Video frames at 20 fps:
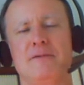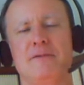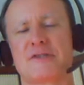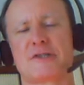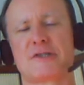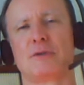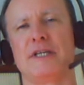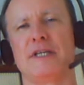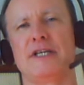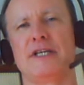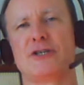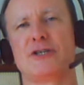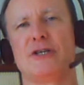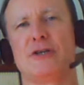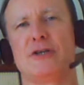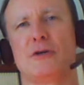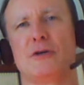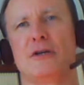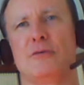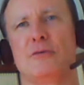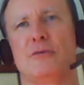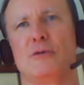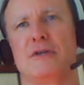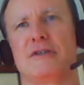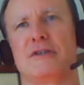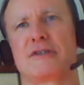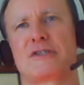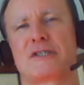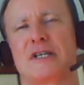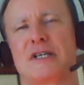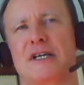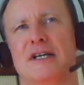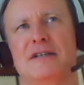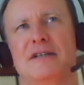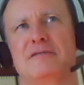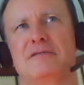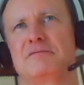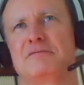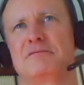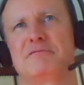So Li Qingyun
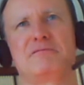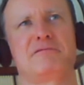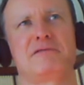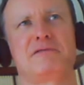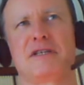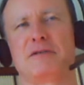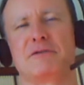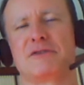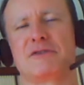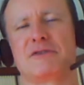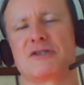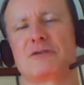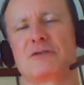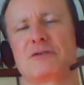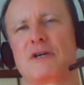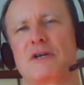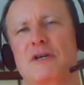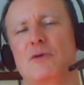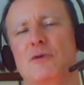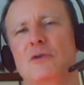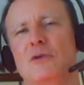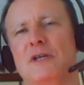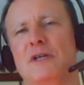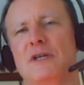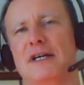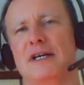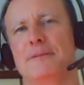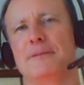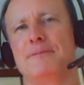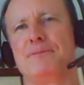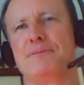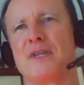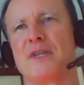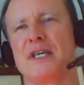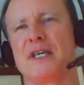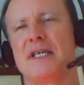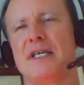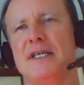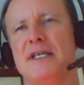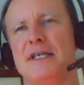it was incredible.
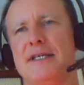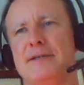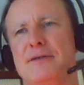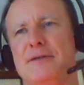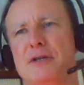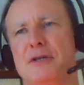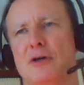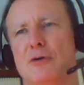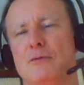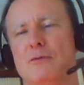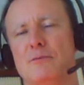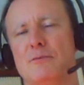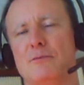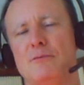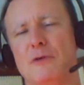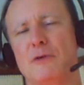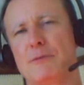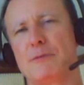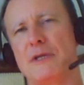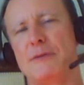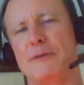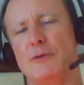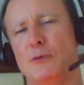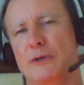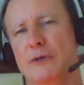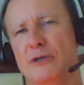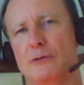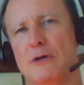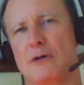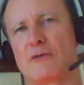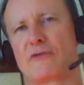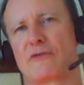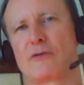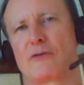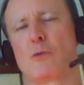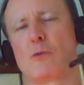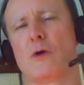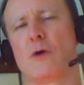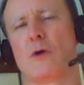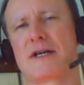He, when people would go out
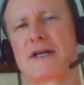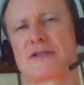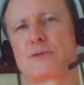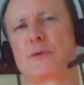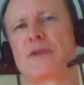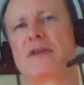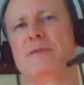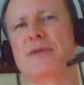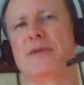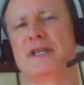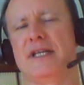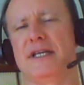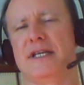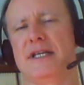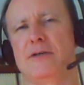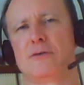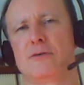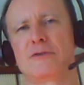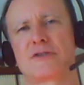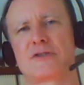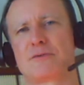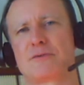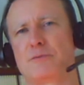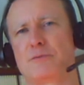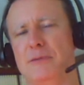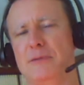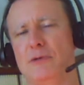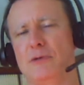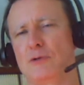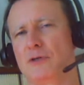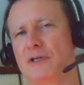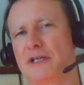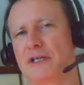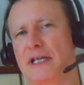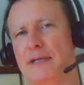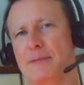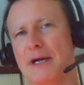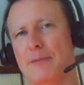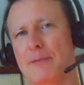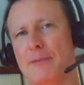for walks with him in the hills, people couldn't
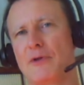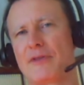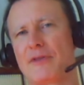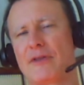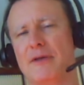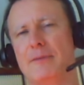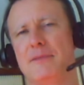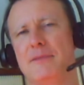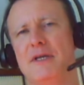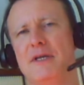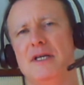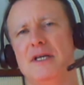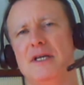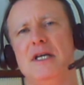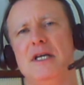keep up with him.